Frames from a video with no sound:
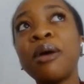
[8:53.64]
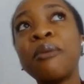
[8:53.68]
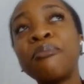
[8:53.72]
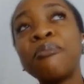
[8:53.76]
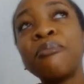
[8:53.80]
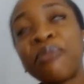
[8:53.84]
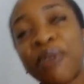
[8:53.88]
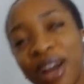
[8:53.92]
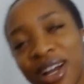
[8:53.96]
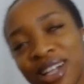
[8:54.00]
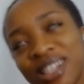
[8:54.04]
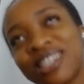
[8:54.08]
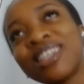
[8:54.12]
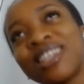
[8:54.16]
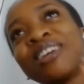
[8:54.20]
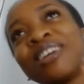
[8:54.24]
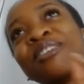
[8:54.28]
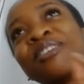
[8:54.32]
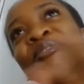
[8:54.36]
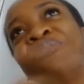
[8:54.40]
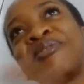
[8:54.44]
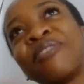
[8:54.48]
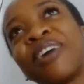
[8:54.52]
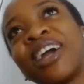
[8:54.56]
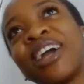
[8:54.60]
brands that
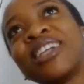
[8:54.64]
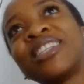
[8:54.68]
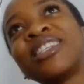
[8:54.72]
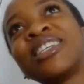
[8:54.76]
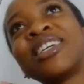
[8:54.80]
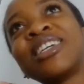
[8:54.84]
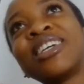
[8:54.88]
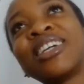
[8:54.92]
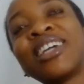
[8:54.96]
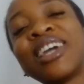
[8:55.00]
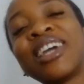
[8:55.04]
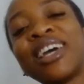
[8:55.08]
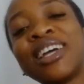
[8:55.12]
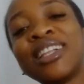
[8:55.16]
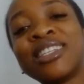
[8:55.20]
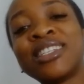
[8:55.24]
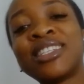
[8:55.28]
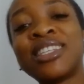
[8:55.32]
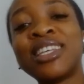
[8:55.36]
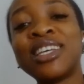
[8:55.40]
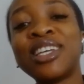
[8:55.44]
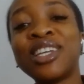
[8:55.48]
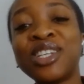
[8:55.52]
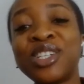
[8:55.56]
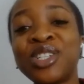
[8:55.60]
are fighting against
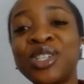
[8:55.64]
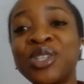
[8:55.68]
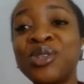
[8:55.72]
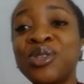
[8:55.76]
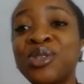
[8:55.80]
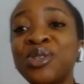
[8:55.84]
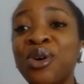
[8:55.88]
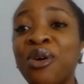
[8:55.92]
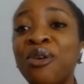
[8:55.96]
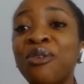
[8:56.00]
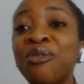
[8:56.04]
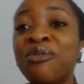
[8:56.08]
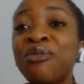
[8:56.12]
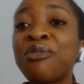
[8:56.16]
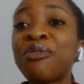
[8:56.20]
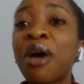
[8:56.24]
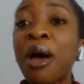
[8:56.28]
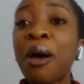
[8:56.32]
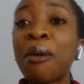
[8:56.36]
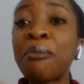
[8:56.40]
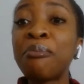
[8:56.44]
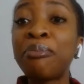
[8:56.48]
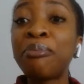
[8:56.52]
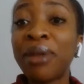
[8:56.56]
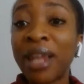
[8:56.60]
the issues of
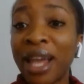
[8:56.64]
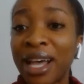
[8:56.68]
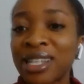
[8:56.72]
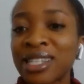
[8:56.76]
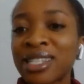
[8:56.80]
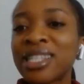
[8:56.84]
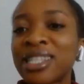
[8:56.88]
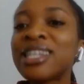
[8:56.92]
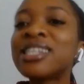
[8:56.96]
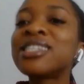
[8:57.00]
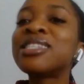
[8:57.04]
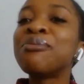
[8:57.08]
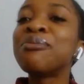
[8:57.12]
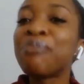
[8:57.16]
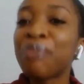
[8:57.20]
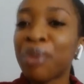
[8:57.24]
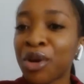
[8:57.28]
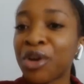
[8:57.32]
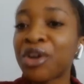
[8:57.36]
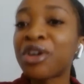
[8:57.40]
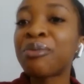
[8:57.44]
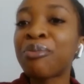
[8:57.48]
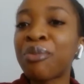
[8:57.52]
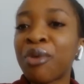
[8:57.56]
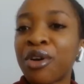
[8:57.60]
plastics in
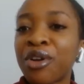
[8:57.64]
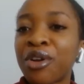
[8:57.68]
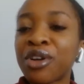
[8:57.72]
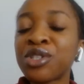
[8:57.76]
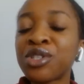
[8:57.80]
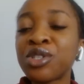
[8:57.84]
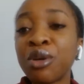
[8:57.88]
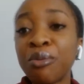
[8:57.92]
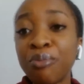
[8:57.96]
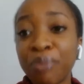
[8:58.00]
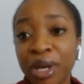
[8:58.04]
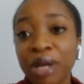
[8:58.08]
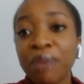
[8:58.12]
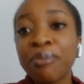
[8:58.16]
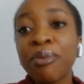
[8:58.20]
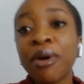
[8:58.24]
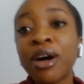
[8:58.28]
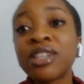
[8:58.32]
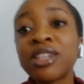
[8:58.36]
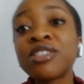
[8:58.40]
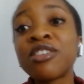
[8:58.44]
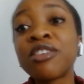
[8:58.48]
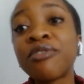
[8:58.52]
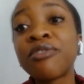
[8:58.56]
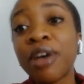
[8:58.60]
period products. So a big
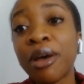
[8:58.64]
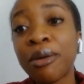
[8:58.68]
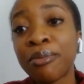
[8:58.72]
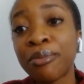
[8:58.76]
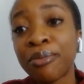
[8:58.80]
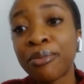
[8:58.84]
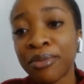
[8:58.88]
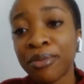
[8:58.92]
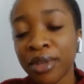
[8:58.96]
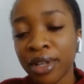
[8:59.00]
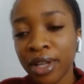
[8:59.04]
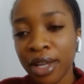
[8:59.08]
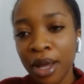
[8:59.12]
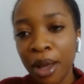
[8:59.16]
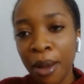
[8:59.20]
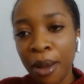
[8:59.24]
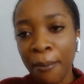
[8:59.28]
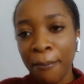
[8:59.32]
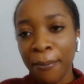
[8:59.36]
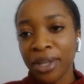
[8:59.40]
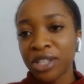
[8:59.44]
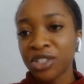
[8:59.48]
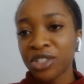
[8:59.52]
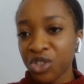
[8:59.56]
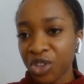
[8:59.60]
part of
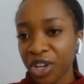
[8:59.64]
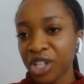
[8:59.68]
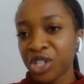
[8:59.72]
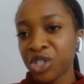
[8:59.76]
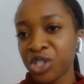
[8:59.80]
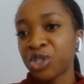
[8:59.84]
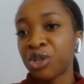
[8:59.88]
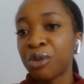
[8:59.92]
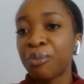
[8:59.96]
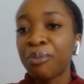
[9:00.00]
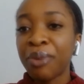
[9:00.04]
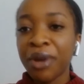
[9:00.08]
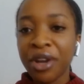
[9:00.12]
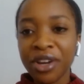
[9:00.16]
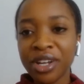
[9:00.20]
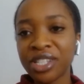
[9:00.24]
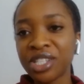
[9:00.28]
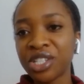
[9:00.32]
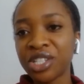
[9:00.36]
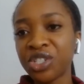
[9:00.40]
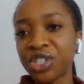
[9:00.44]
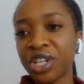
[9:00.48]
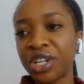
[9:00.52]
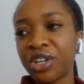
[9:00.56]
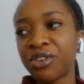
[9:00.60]
menstruation or periods
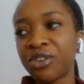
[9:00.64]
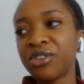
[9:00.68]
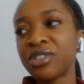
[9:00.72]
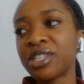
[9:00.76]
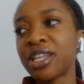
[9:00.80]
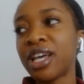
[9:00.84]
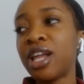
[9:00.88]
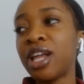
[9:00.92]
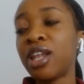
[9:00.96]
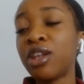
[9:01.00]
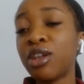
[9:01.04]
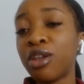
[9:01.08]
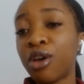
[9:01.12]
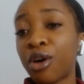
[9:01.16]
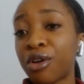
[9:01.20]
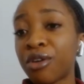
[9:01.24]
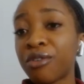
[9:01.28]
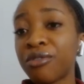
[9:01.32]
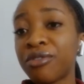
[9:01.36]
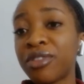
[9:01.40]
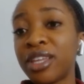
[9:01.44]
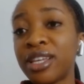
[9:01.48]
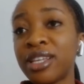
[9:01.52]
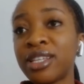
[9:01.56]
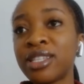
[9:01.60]
in general is that a lot
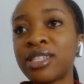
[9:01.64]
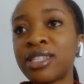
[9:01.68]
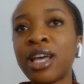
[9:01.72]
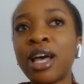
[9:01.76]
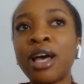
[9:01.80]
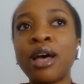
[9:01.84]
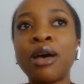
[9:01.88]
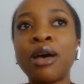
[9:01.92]
of these